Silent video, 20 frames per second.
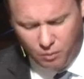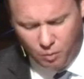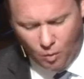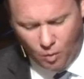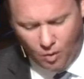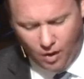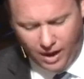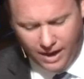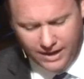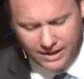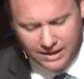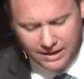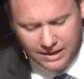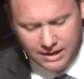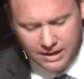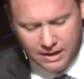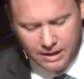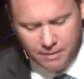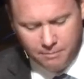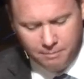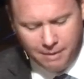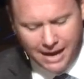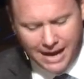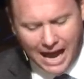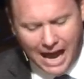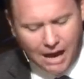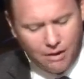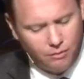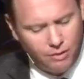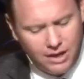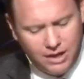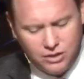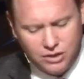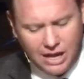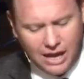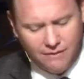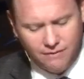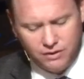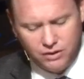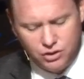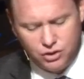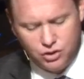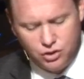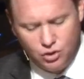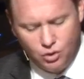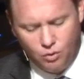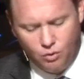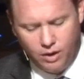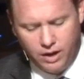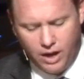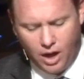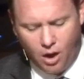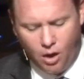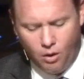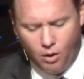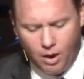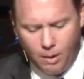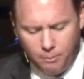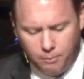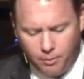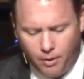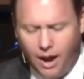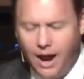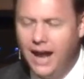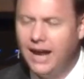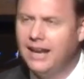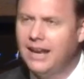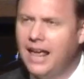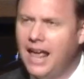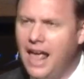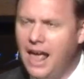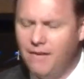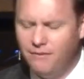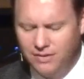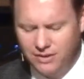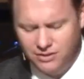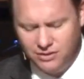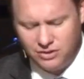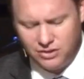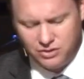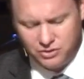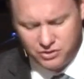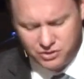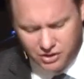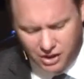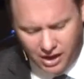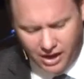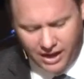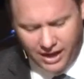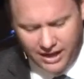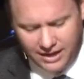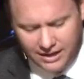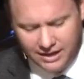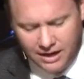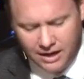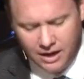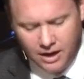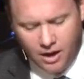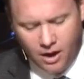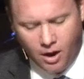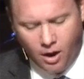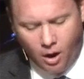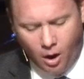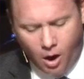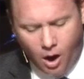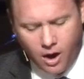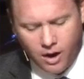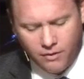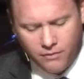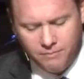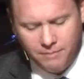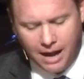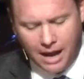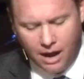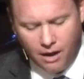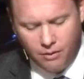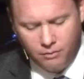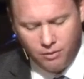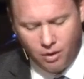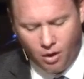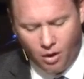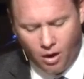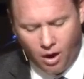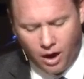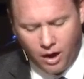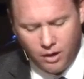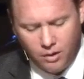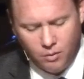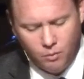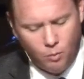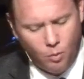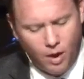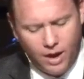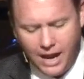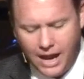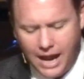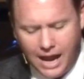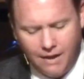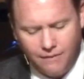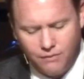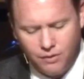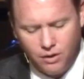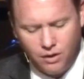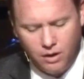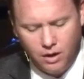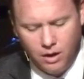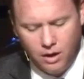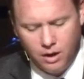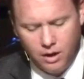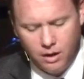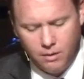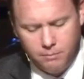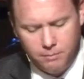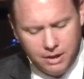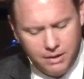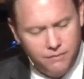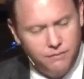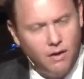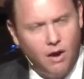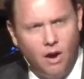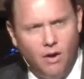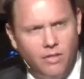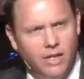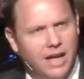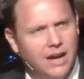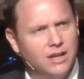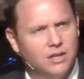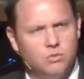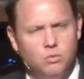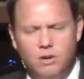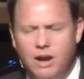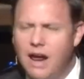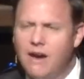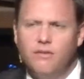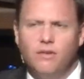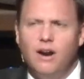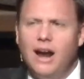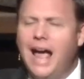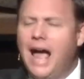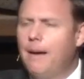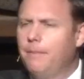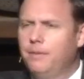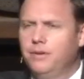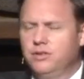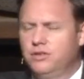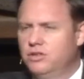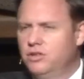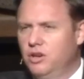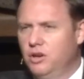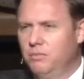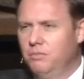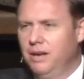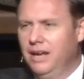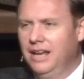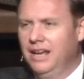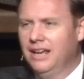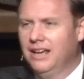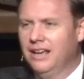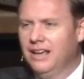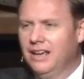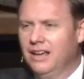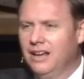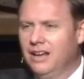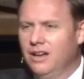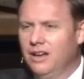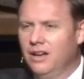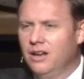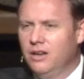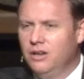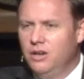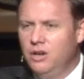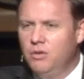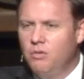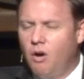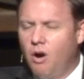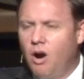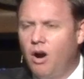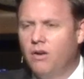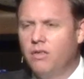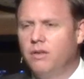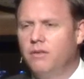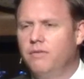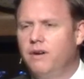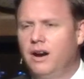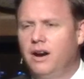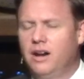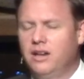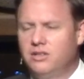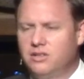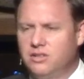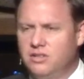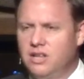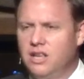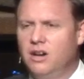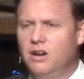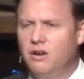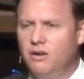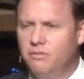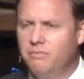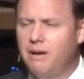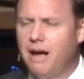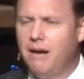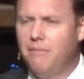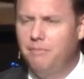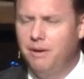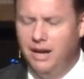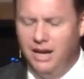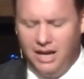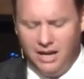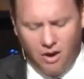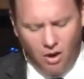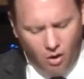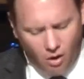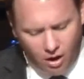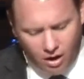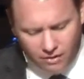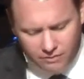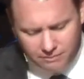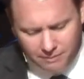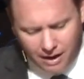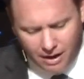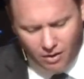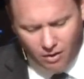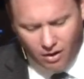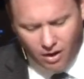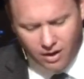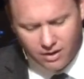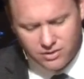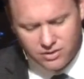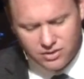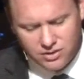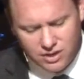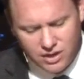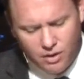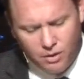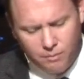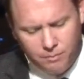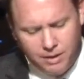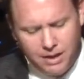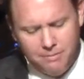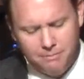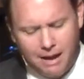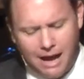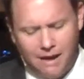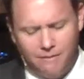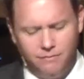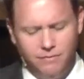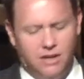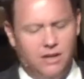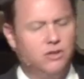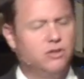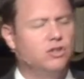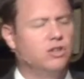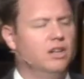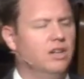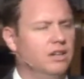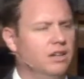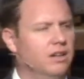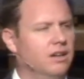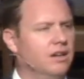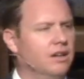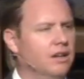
won. May I reach heaven's joy, O bright heaven's sun. Heart of my own heart, whatever befall, that is, whatever happens to me, you are the very center of my being, heart of my heart. Still be my vision.